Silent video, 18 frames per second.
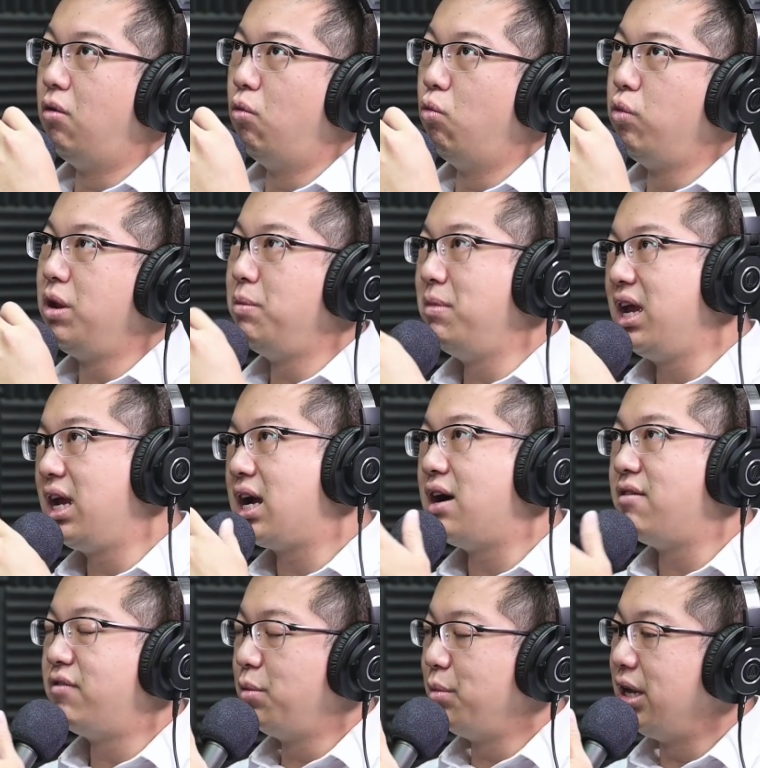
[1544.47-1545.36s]
we may
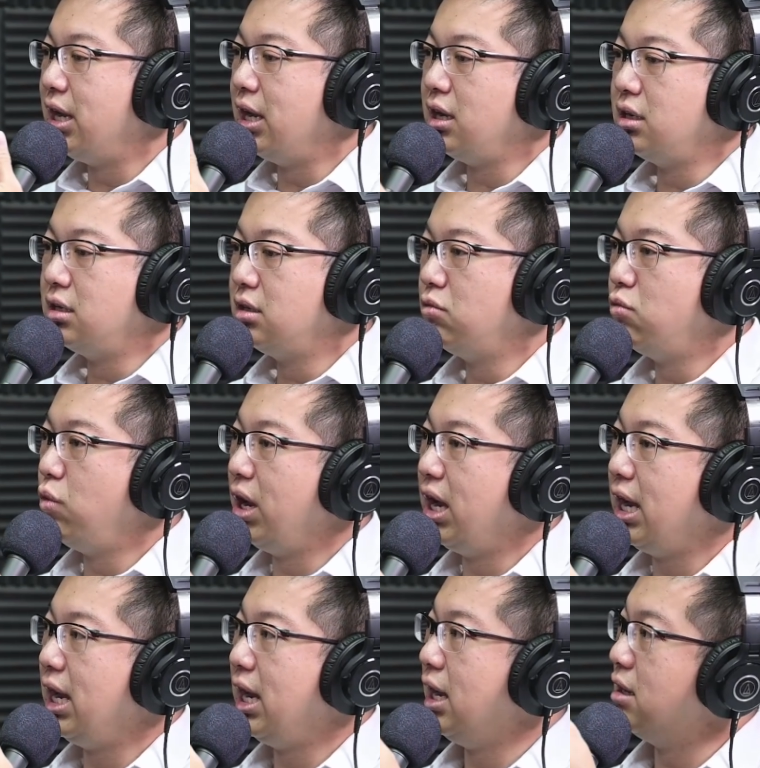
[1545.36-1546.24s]
come from an angle
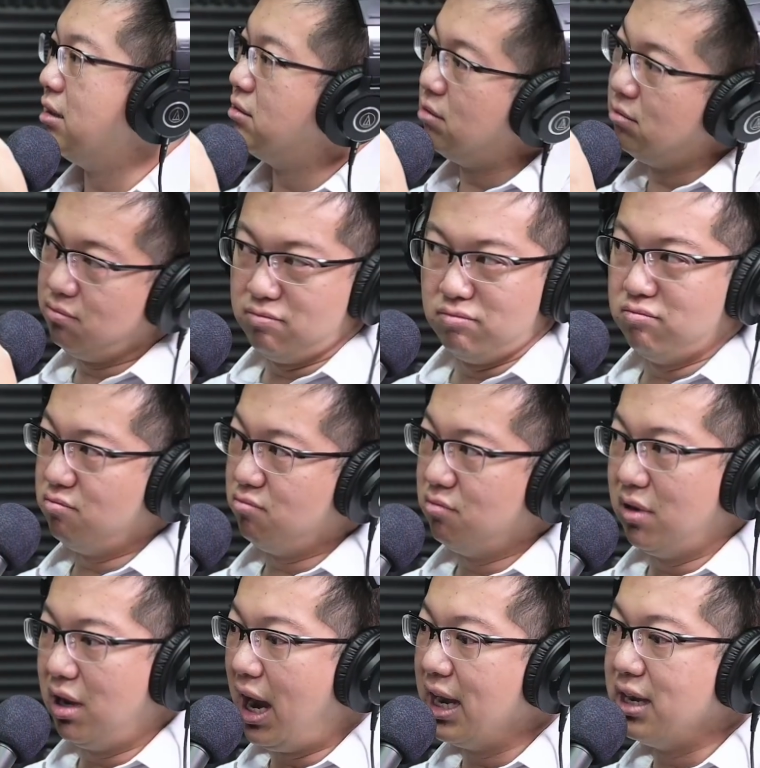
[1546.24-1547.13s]
where
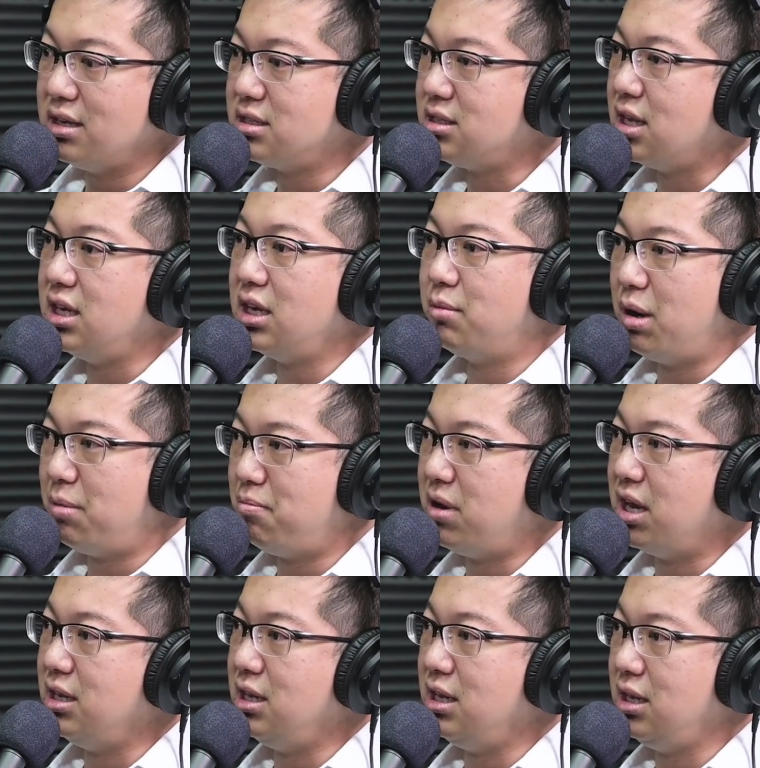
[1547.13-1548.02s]
understanding about
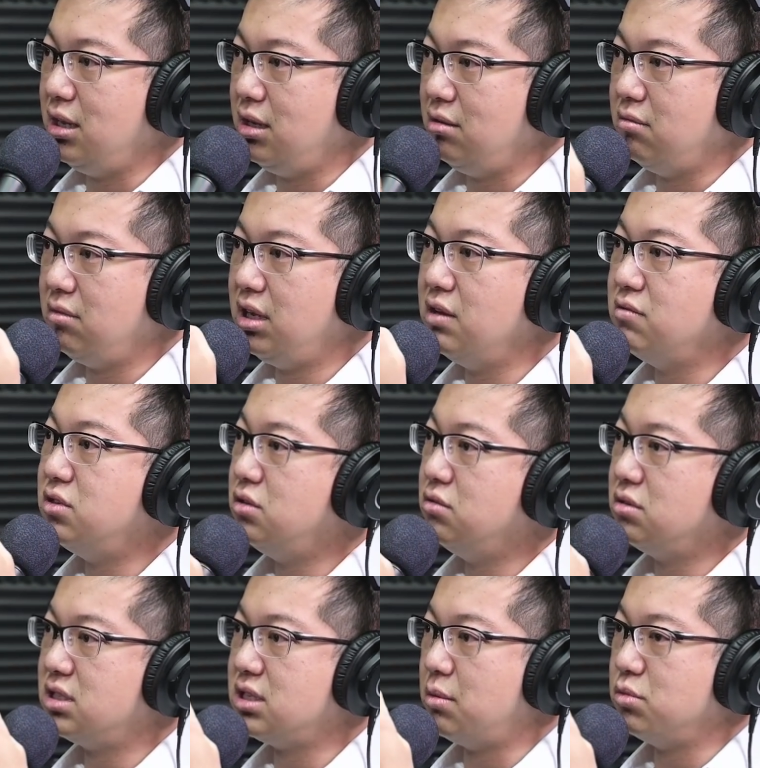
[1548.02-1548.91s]
money gives
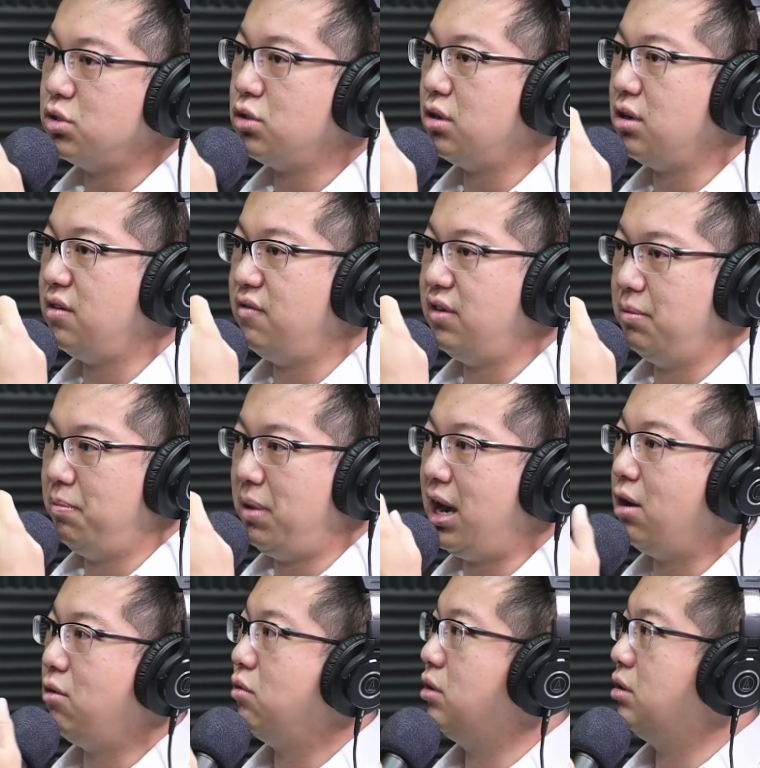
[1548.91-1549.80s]
you some sort of a
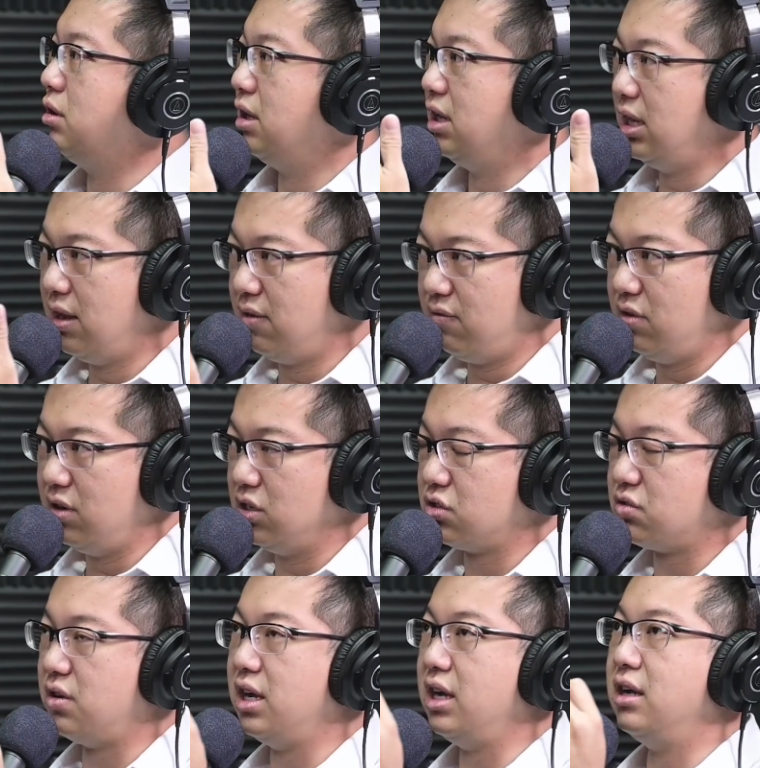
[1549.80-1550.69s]
power or
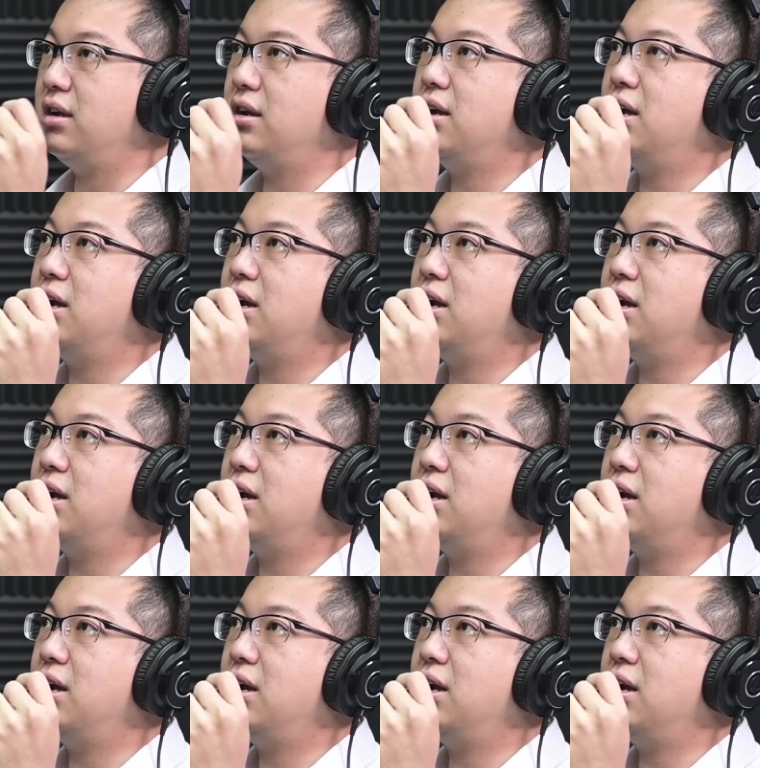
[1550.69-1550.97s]
leverage, right?